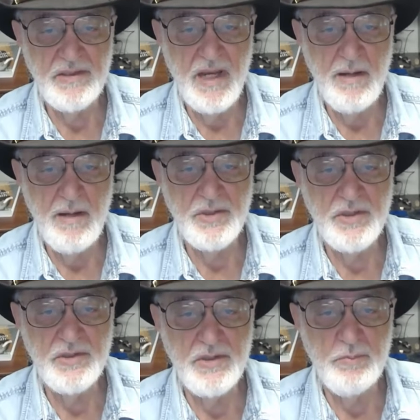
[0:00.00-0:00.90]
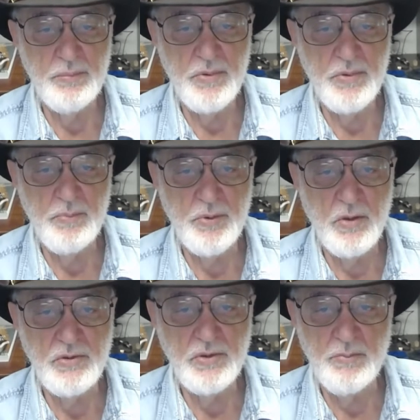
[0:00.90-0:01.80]
damages that
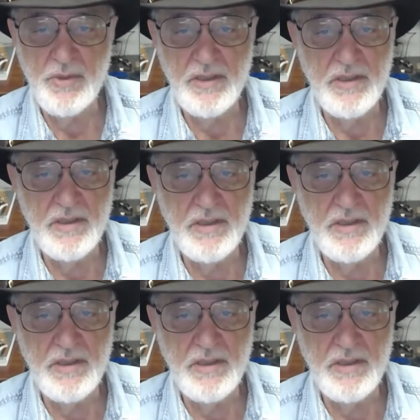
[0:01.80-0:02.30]
approach $1 million